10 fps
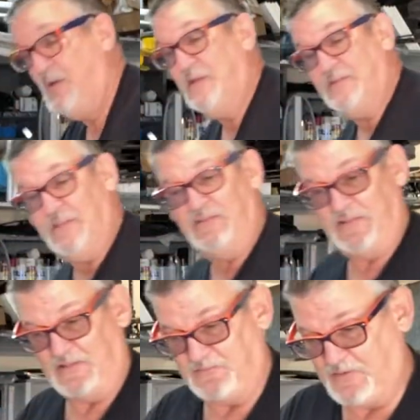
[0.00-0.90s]
she
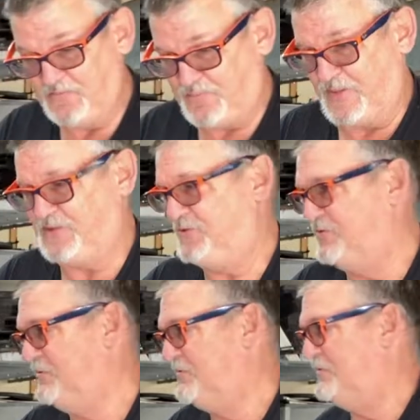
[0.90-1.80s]
sends me a
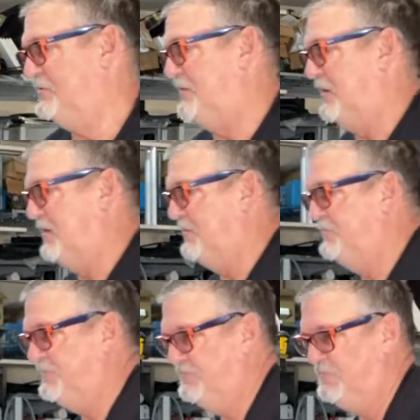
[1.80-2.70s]
picture of
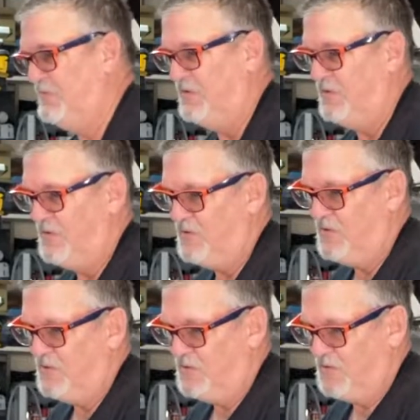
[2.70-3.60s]

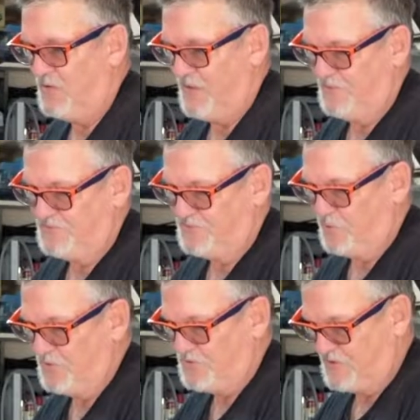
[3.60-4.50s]
a
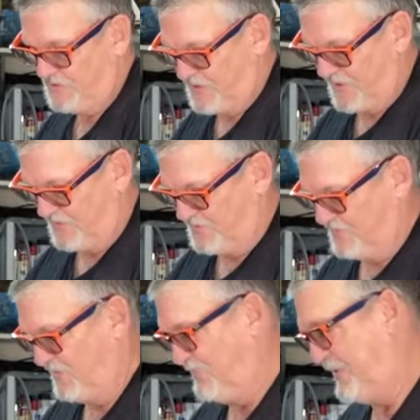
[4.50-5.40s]
storage container, and
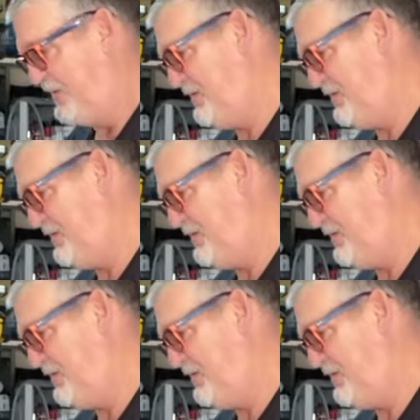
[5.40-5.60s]
I'm like,